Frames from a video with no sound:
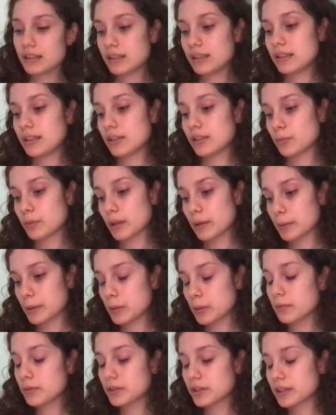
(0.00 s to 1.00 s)
That's what I went
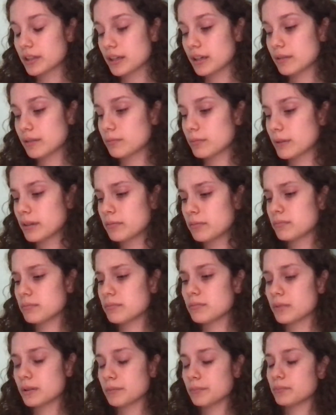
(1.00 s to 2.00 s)
over today, right?
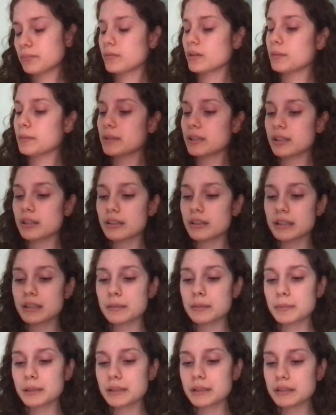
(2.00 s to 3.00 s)
Let me see the
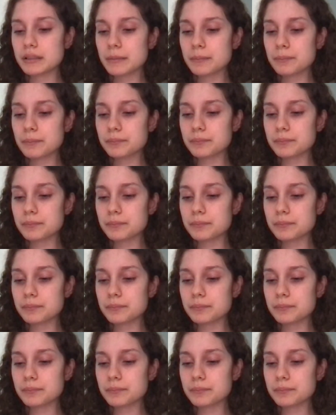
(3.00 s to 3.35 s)
lesson plan. Yeah.